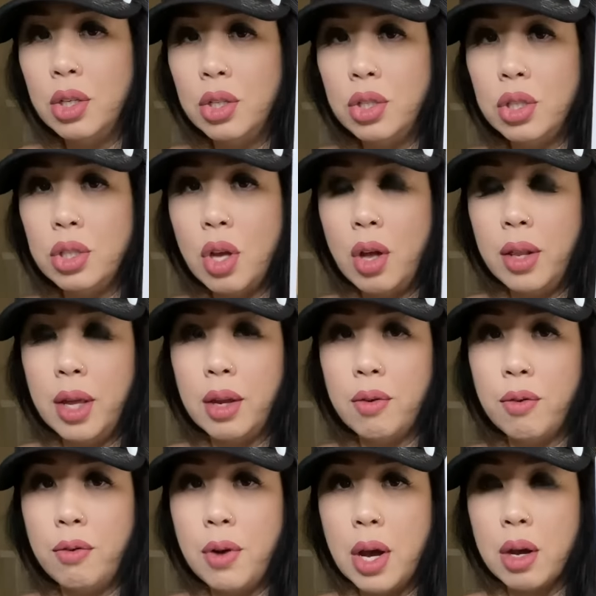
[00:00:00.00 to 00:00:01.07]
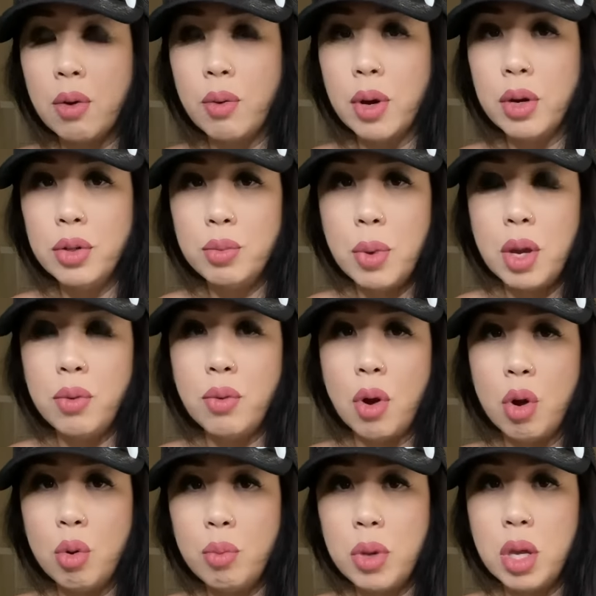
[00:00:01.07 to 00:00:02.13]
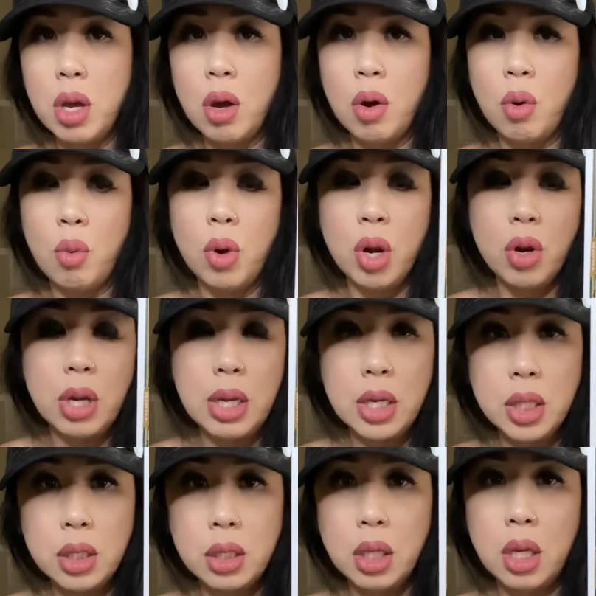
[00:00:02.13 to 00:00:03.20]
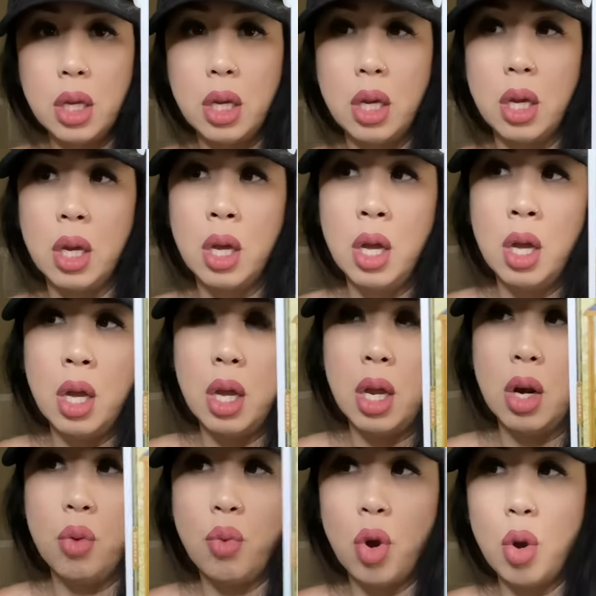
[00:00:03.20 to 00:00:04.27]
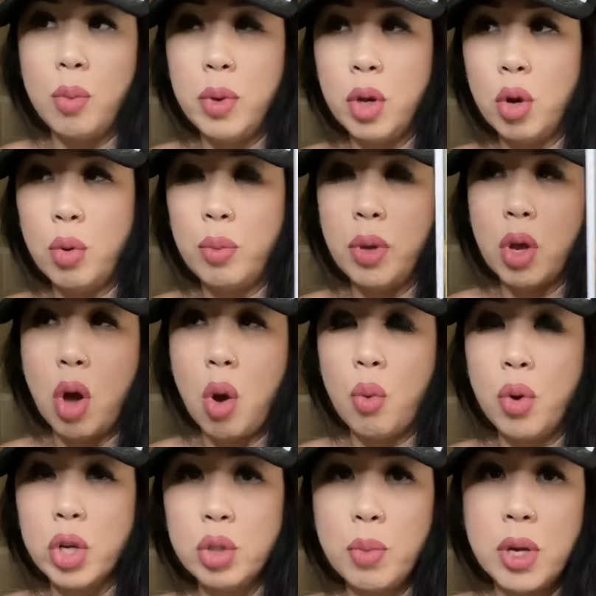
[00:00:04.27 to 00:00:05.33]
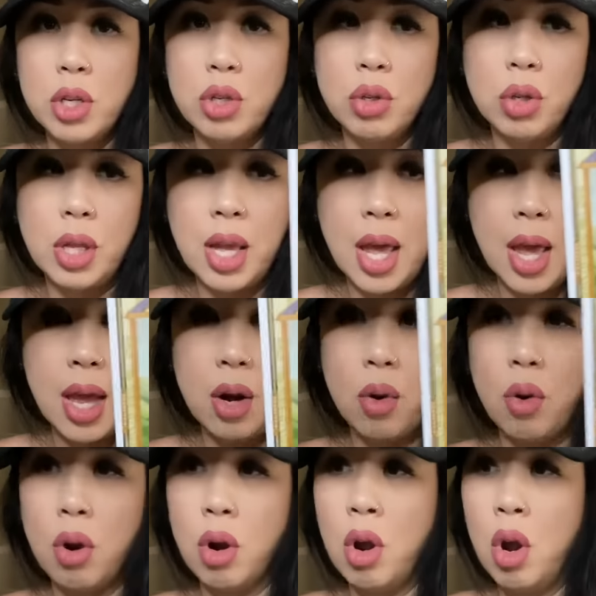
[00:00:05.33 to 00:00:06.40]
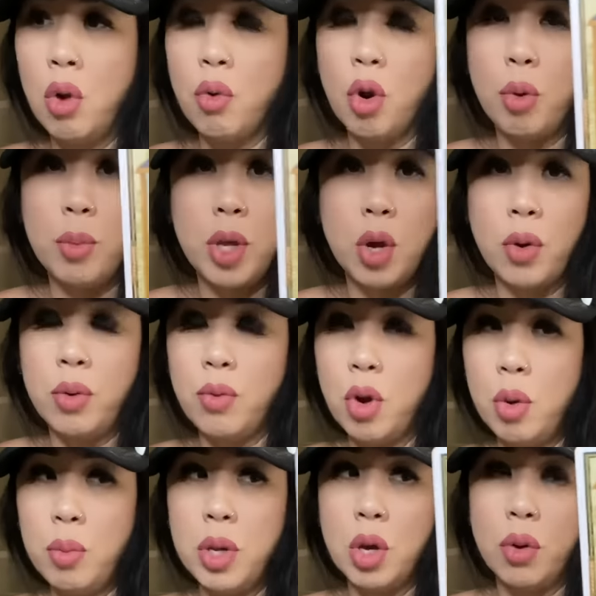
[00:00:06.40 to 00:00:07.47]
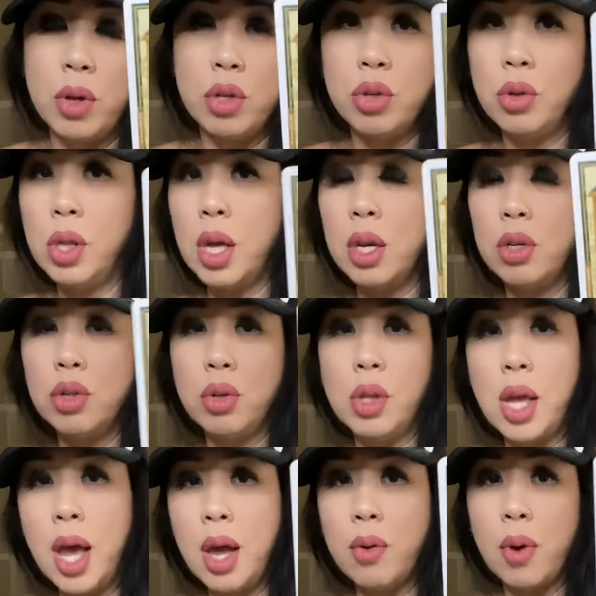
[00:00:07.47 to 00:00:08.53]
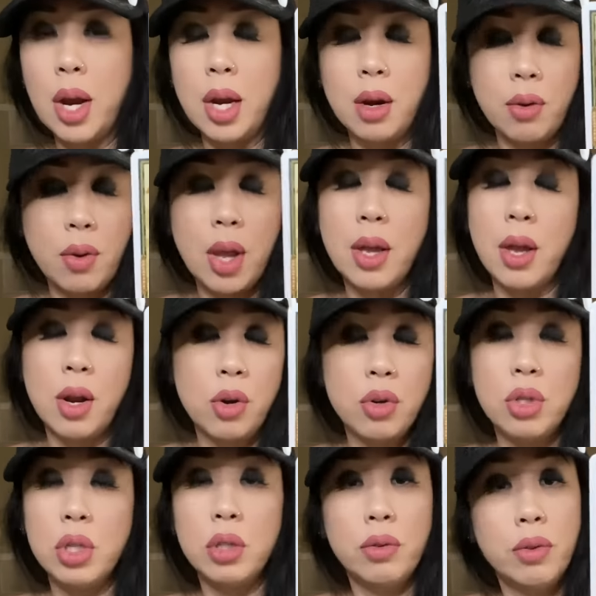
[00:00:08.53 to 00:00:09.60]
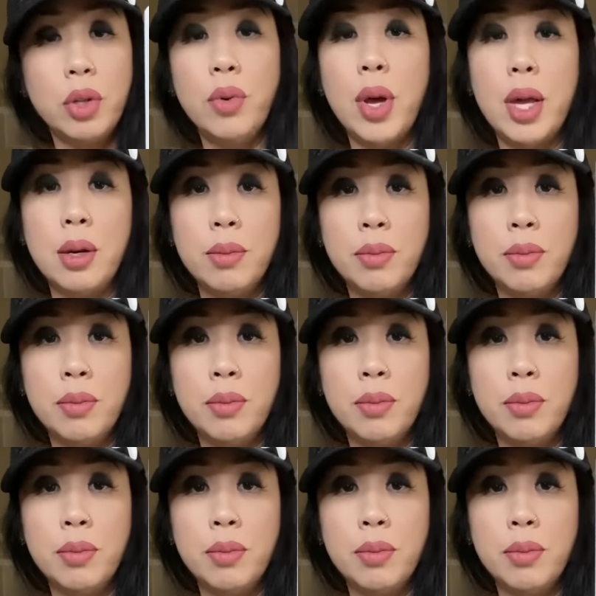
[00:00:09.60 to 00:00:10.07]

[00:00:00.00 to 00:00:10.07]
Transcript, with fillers: She's all like, fuck, where's my Romeo? Where is he? You know, Romeo be all, where's my Juliet? Or Romeo and Romeo and Juliet and Juliet, right? Okay, energy is fluid.